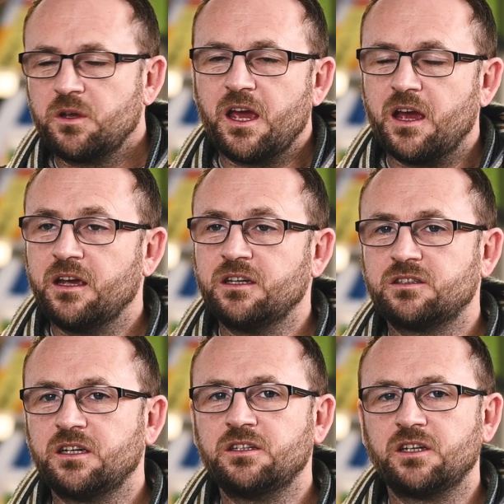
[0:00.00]
yeah,
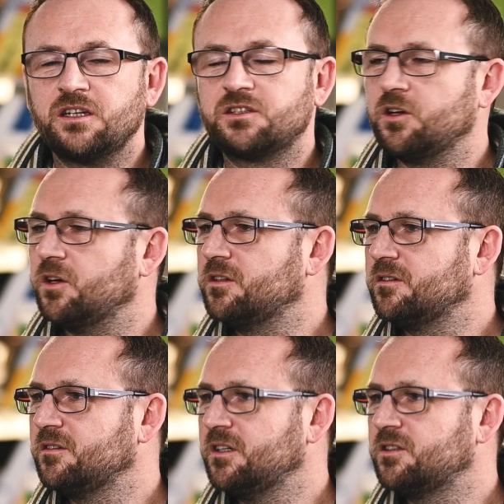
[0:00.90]
it's good.
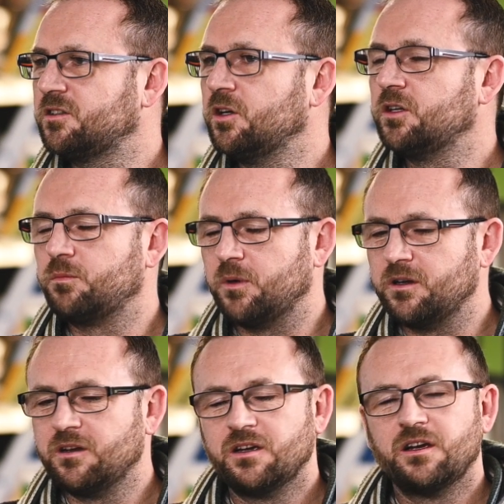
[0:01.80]
It's good, but